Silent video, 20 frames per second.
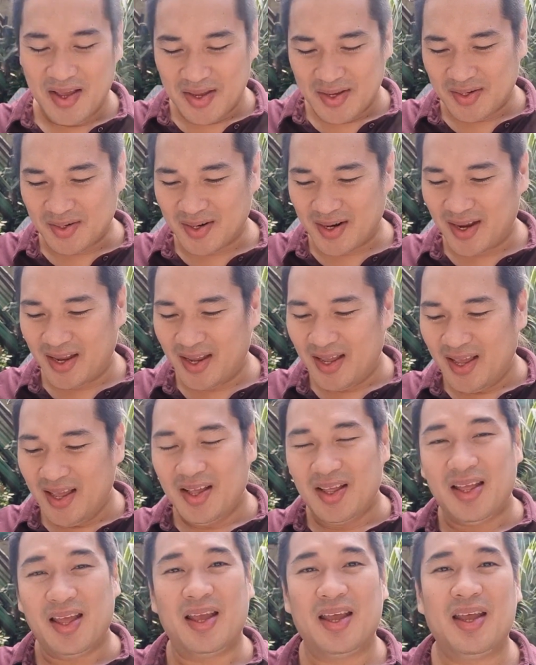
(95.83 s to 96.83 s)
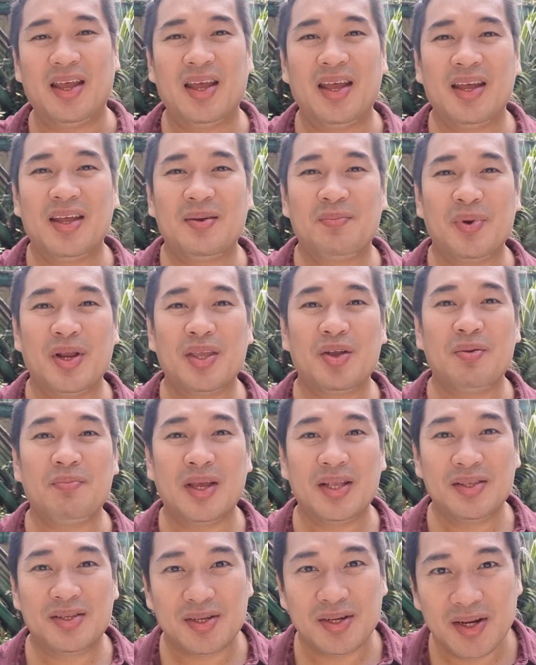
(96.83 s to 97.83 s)
sorry. And bring your
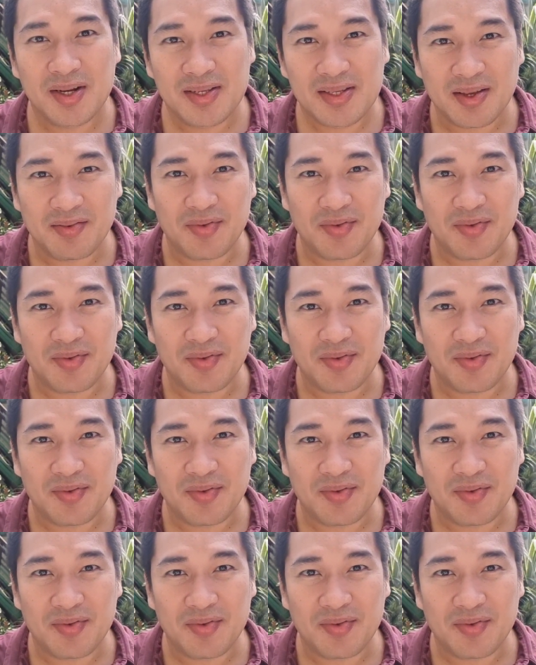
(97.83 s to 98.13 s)
med certs if